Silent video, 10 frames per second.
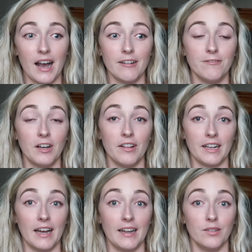I felt
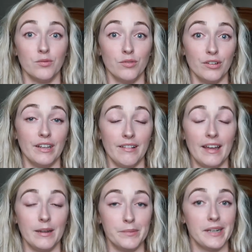like I had really
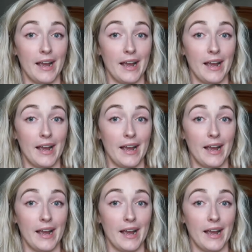let him